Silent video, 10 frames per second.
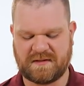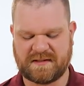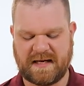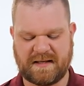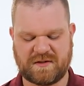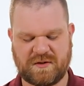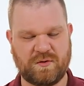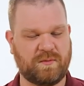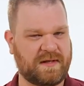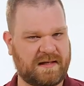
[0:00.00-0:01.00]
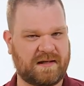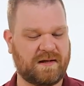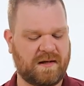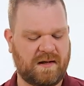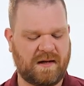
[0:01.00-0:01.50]
It's not too
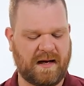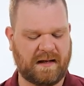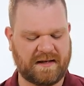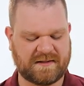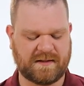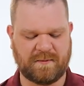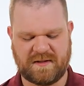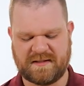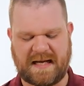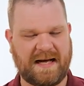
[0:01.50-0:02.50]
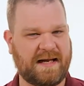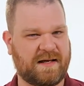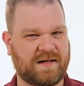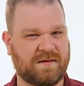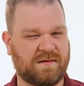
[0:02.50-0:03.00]
big uh, like some of these
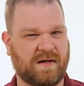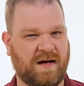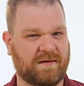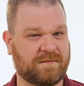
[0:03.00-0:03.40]
high-end uh,